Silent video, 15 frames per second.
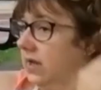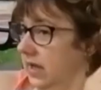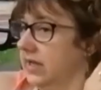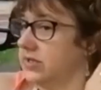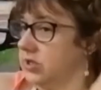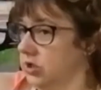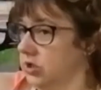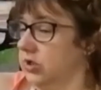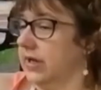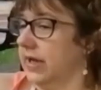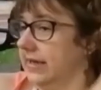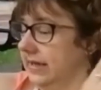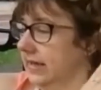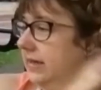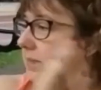it's a good
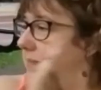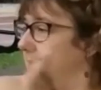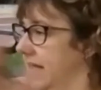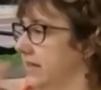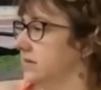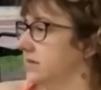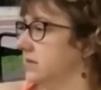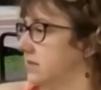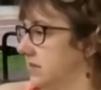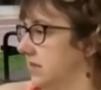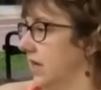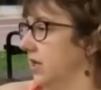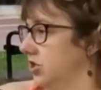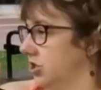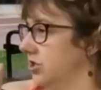idea to paint in
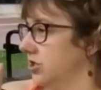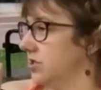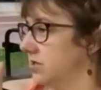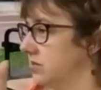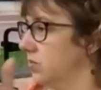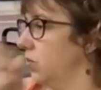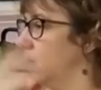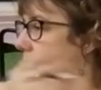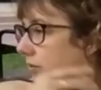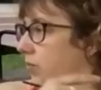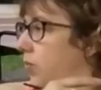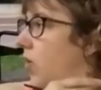stages with